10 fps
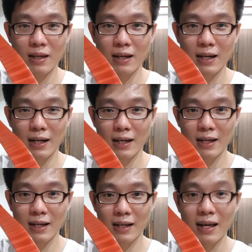
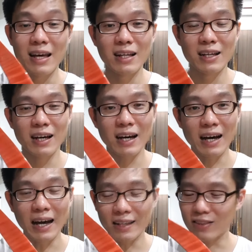
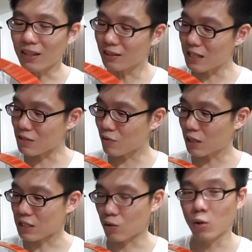I think this red
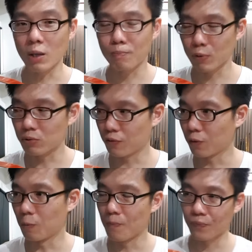is quite beautiful.